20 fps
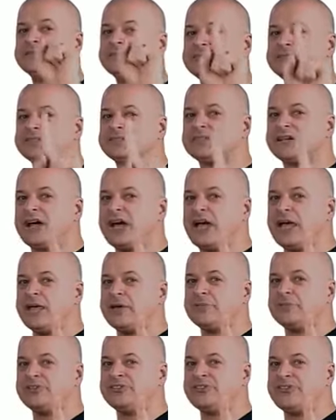time
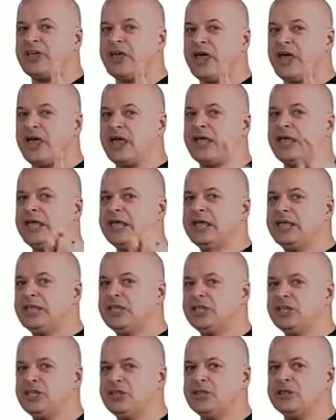to say,
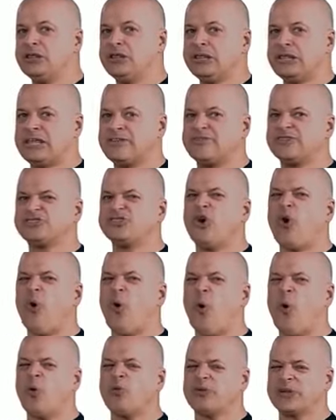give us
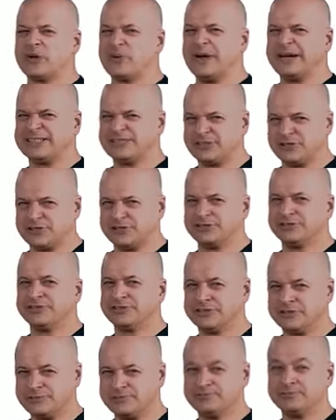all the questions.
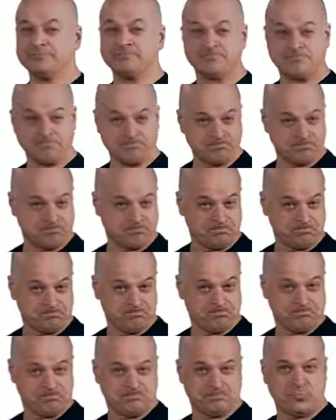
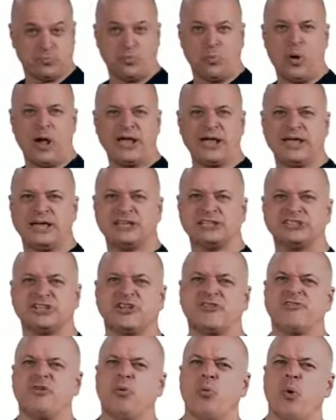Why ask
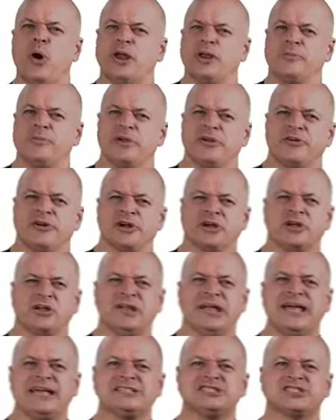for one miracle?
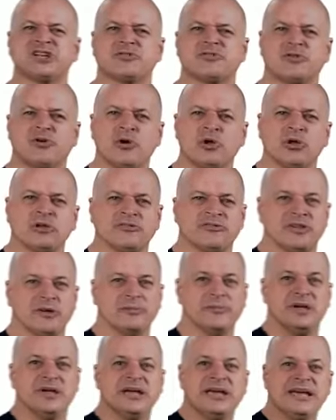Ask for all of them.
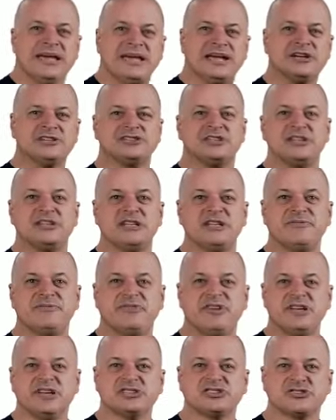Here's a deep
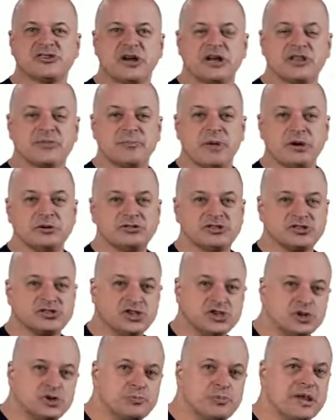venous thrombosis. The
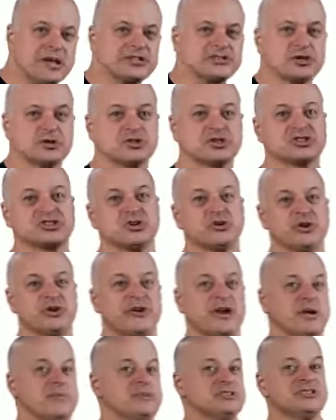duplex
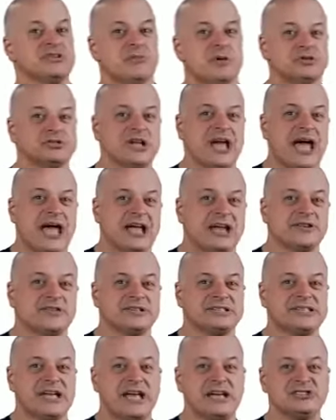ultrasonogram is the most accurate
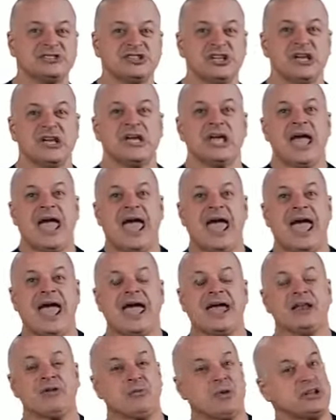test,
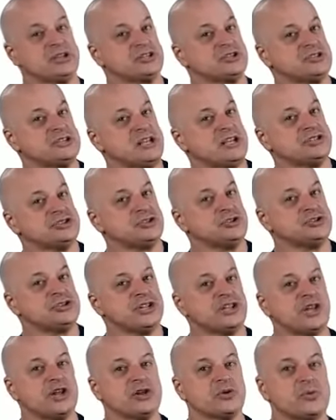and what to say, it's usually
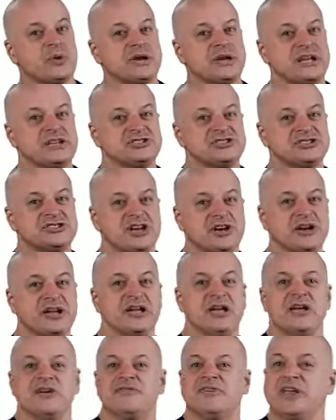the only one necessary.
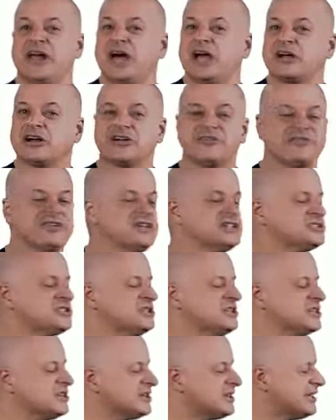Venography is
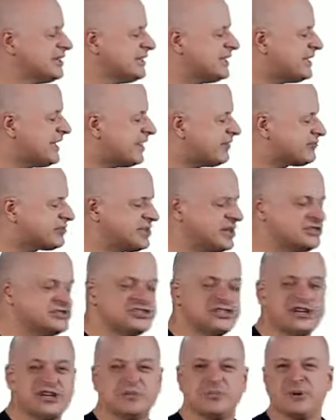nearly never
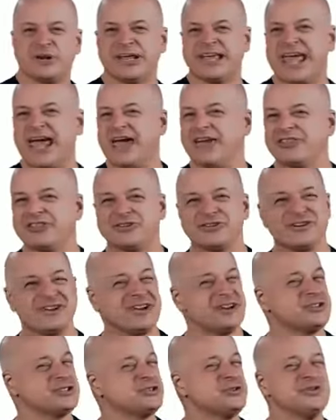necessary to put a catheter in there
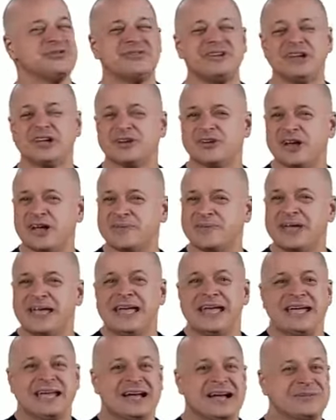and do a venogram.
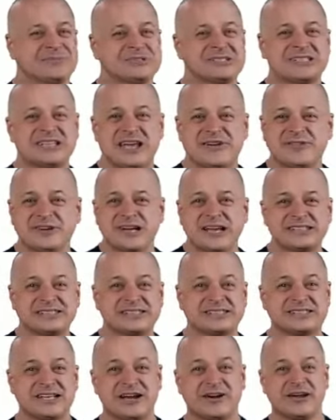Almost never
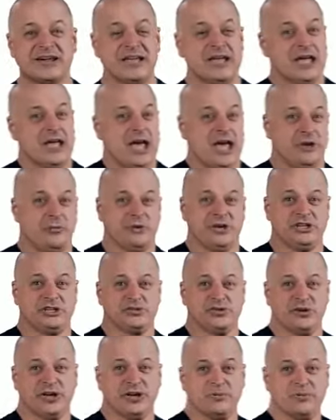necessary, and we
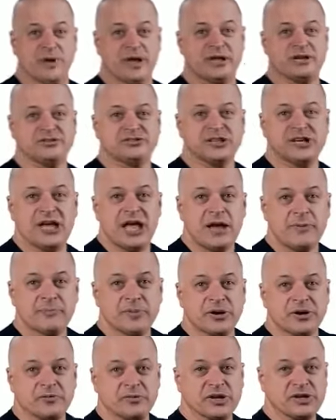treat it by using
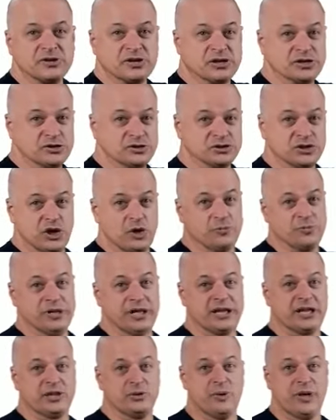heparin. We can use low
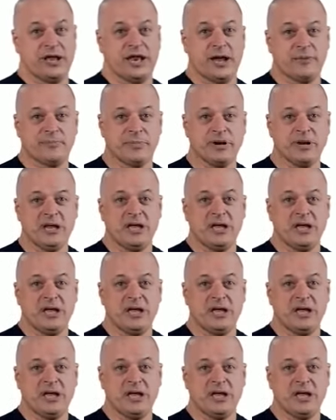molecular weight heparin.